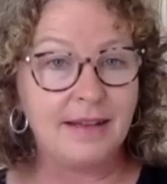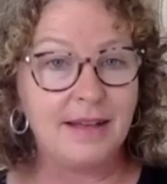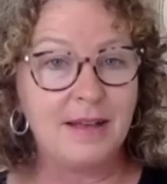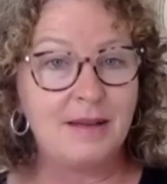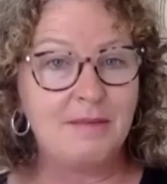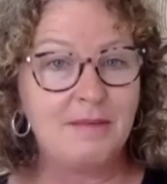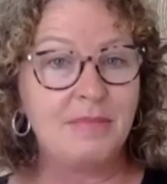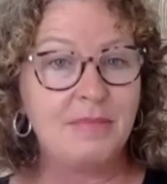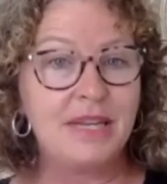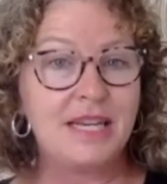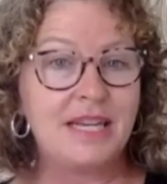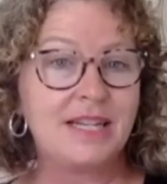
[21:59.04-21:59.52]

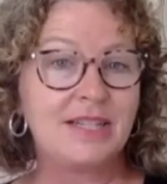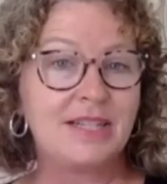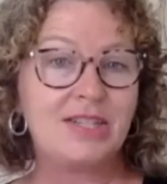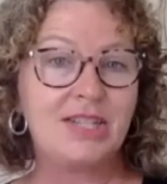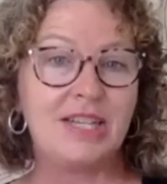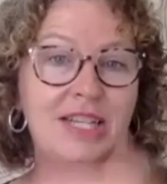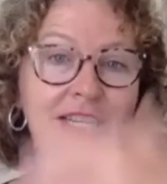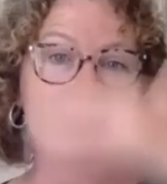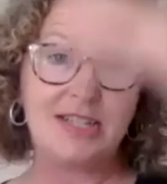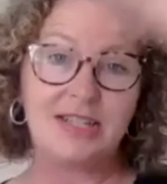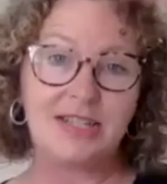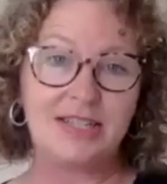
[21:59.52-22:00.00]
because
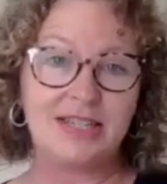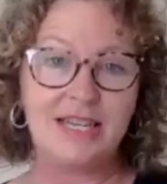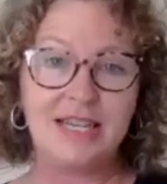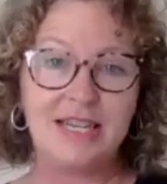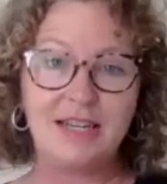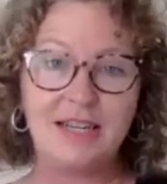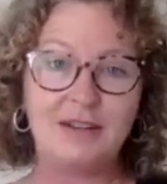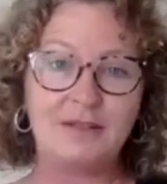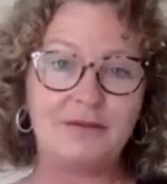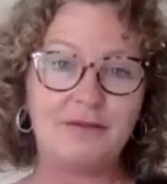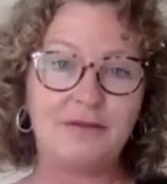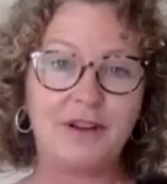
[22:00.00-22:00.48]
he'd
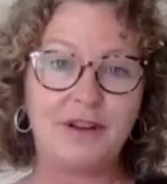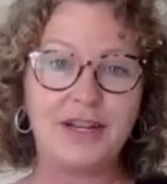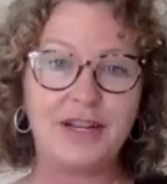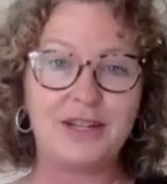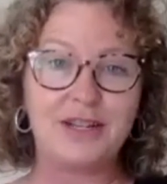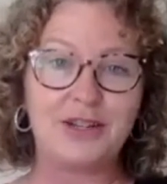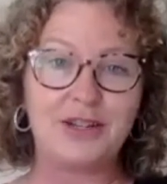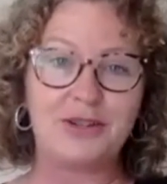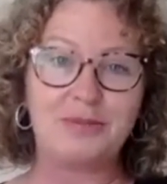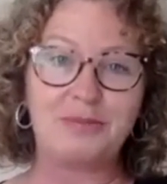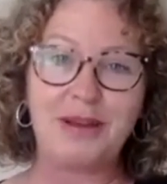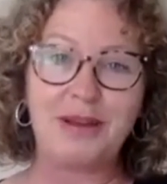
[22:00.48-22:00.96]
seen
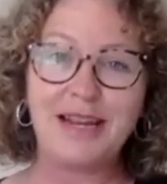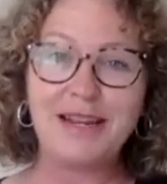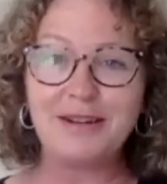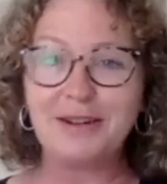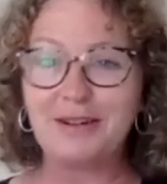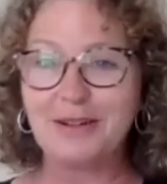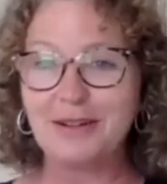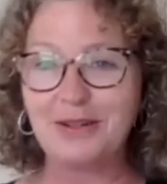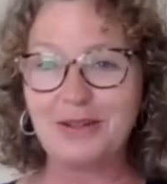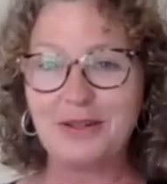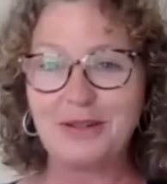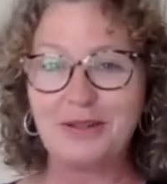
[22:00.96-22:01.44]
French
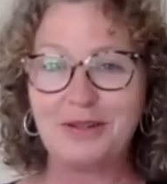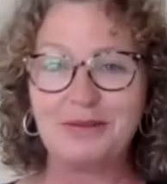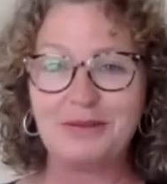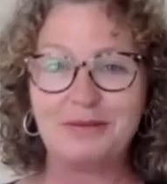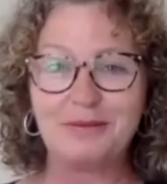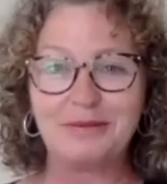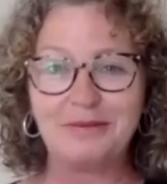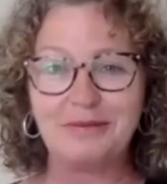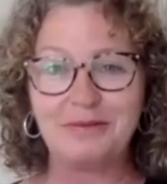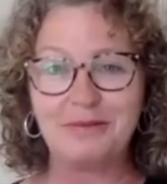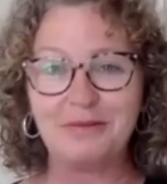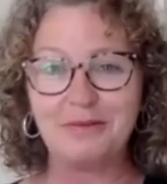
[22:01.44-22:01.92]
painters
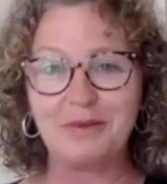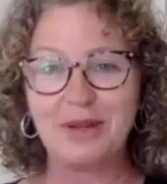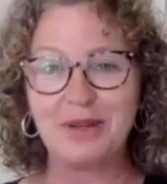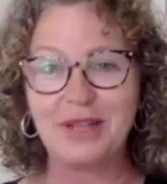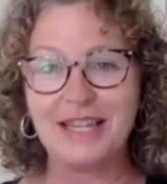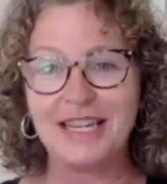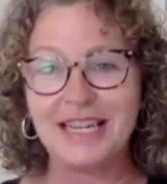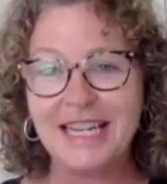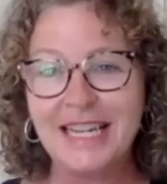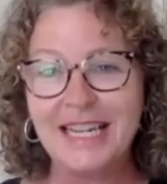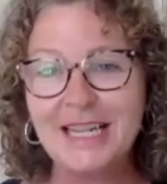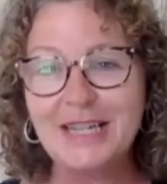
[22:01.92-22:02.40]
with
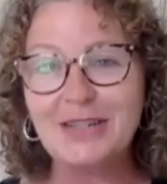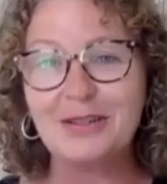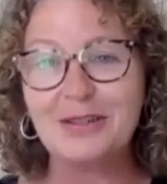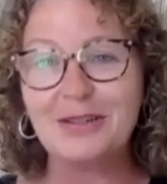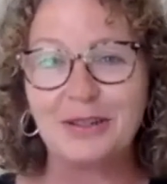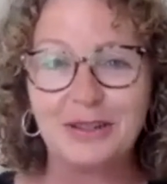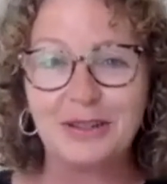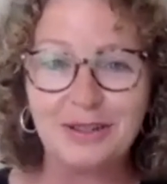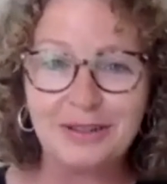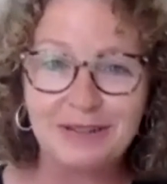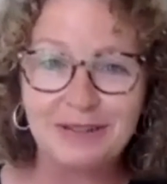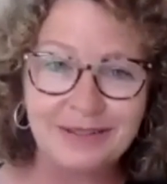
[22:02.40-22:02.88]
an
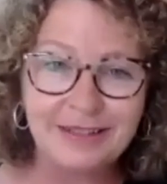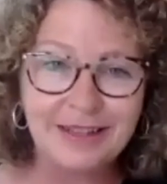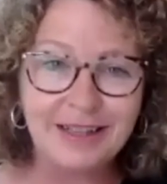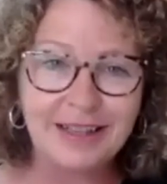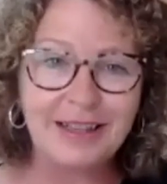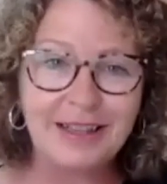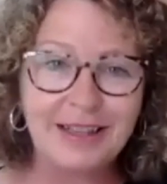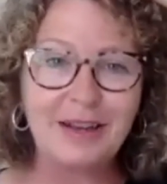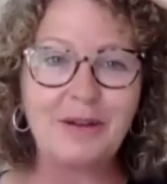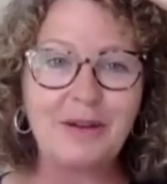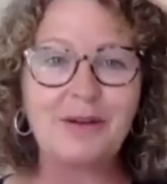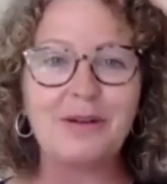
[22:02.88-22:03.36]
easel and
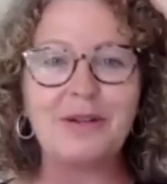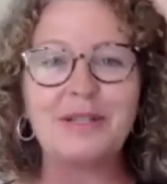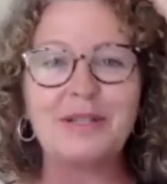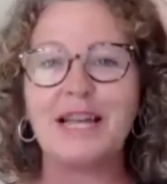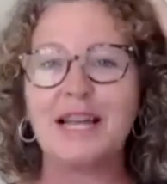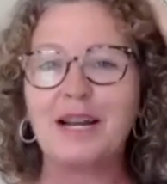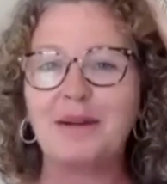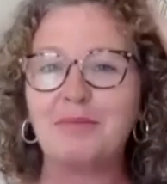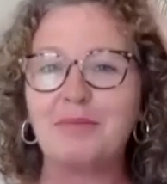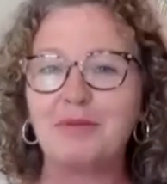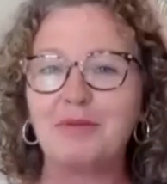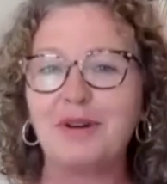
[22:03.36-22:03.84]
they always
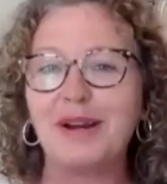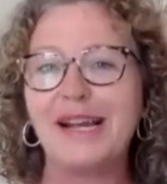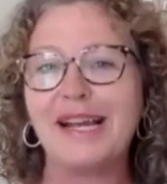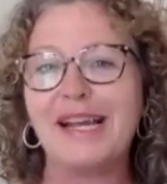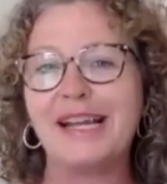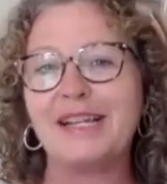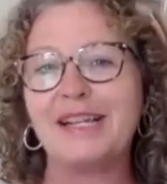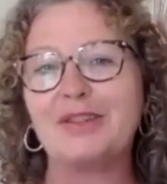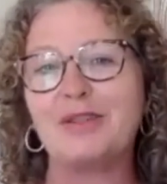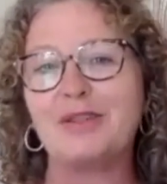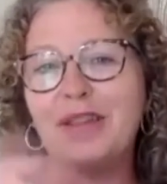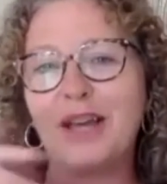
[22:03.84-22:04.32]
had a
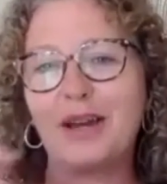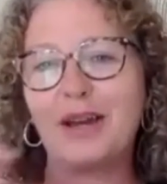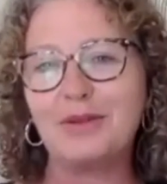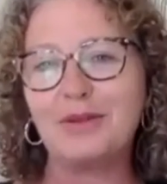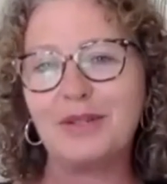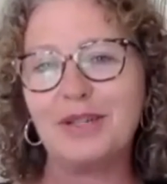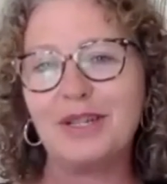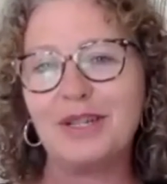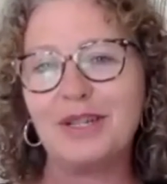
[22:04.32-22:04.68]
beret. So that was his